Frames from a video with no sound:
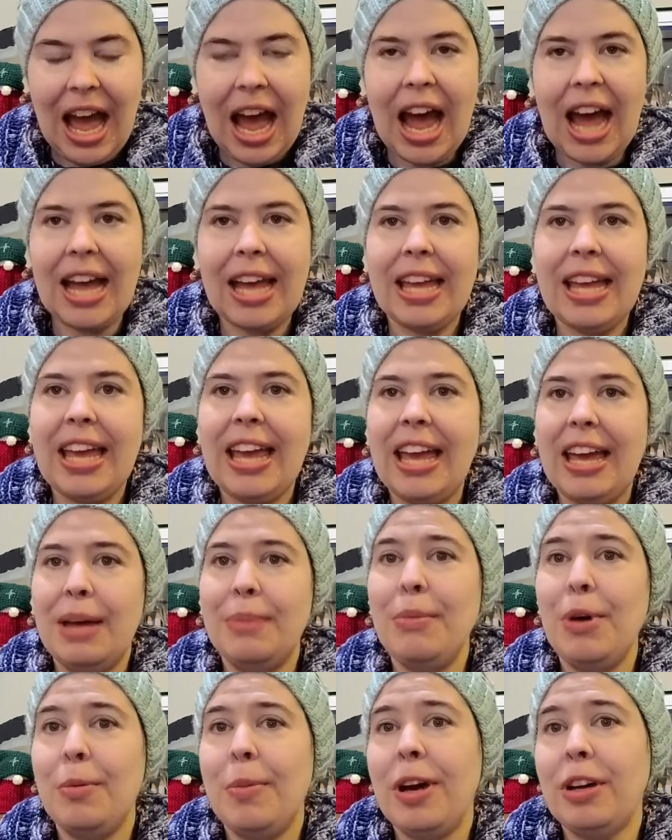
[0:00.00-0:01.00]
I
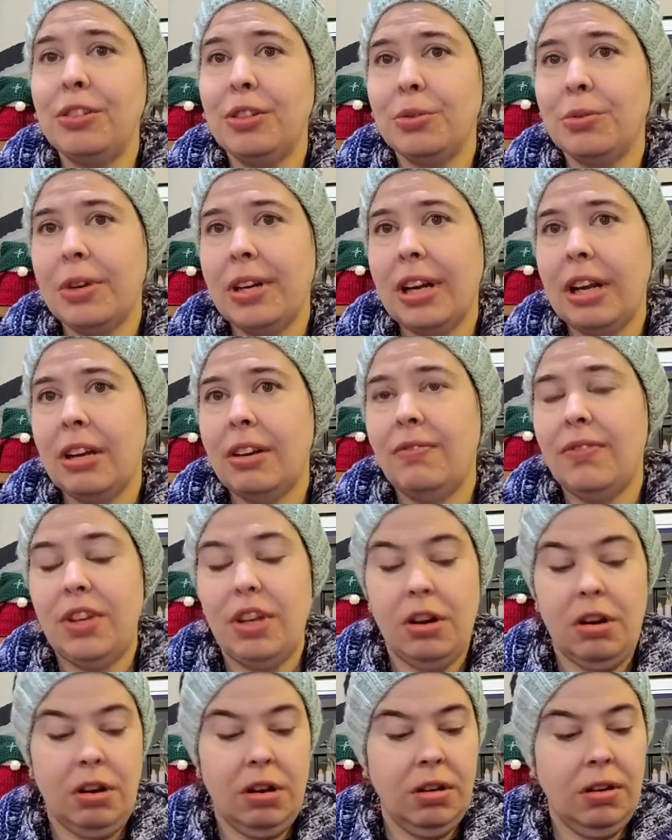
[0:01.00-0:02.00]
am about to run out of
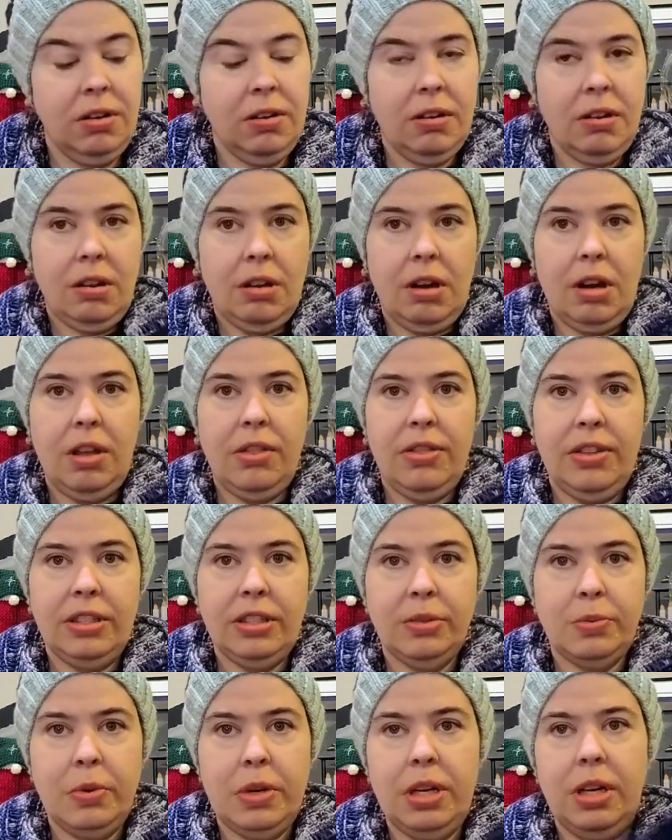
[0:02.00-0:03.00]
yarn on
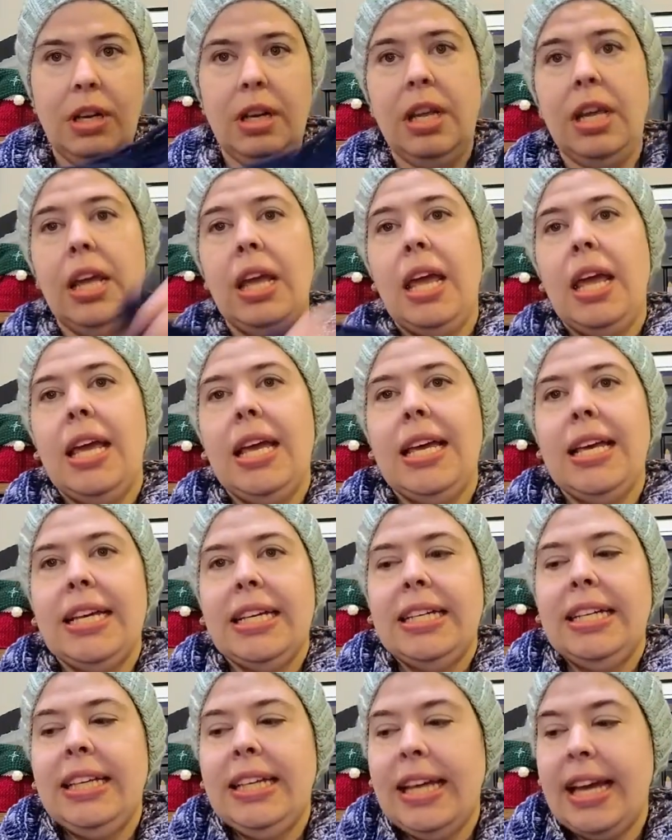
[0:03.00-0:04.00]
this one,
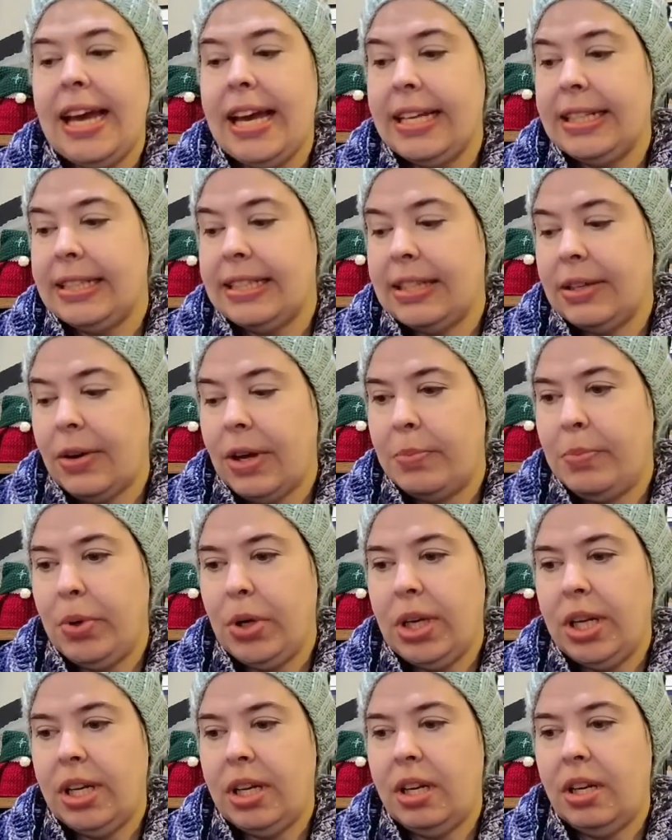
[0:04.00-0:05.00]
and so I
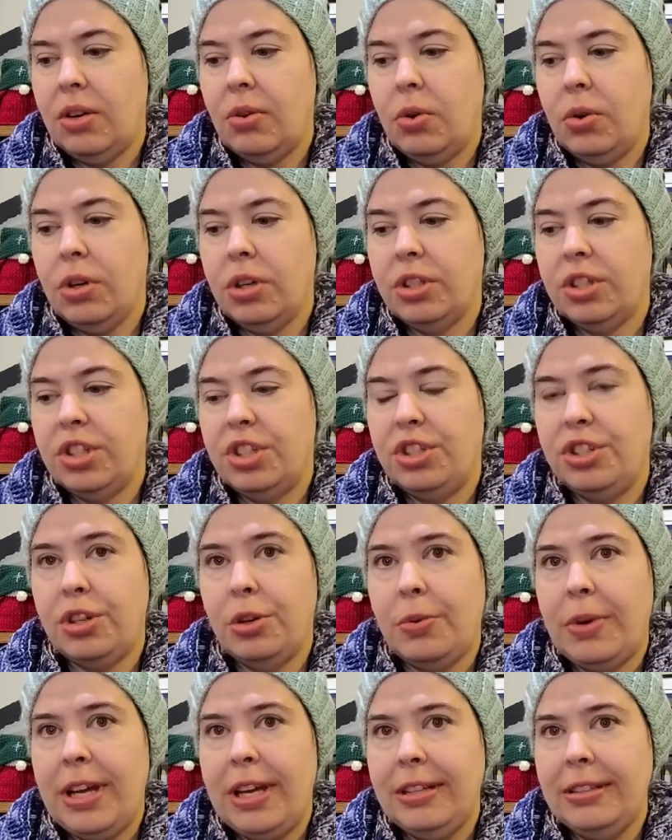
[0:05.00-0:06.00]
put in an order to
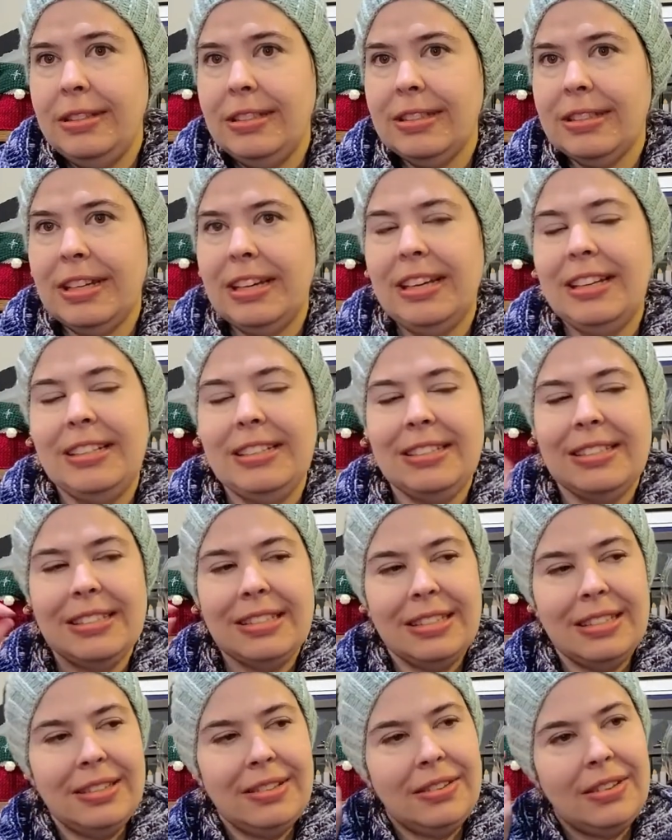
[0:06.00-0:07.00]
Joann's
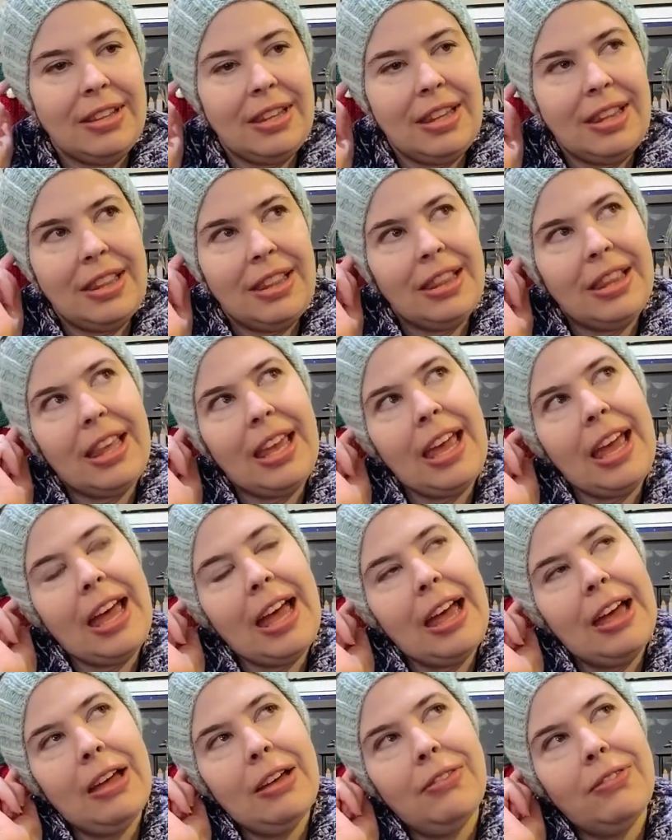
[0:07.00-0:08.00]
because they
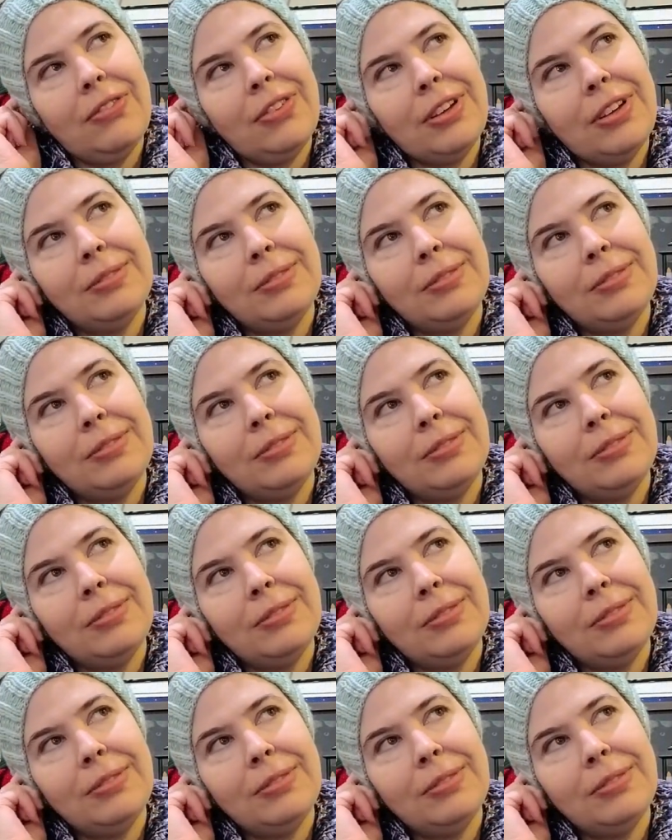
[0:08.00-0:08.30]
have